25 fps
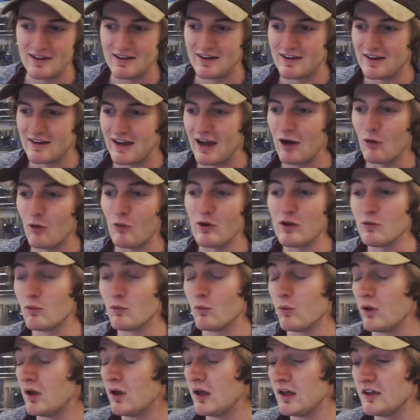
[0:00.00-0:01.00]
Hell, do
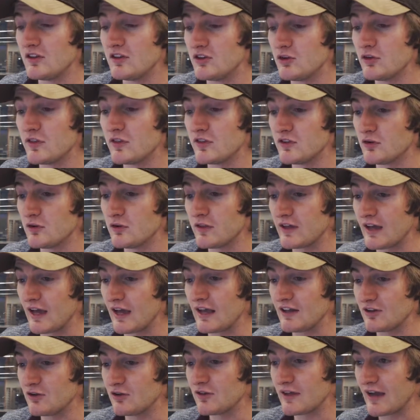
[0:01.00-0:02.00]
you
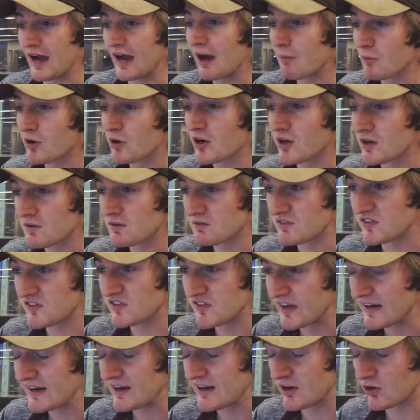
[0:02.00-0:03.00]
think I'm gonna
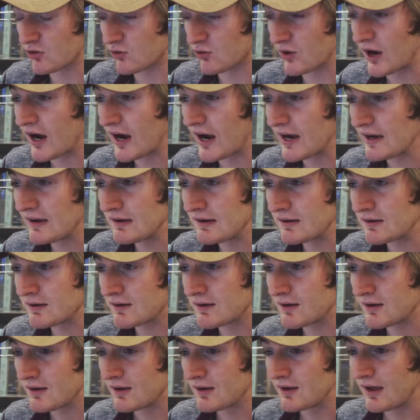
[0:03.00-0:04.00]
sit and grind
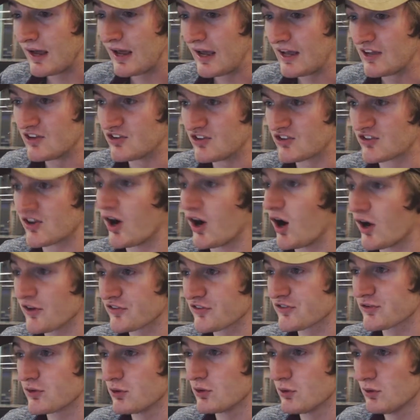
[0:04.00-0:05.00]
and just
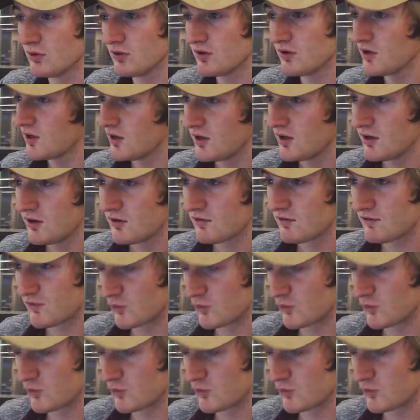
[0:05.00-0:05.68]
hustle for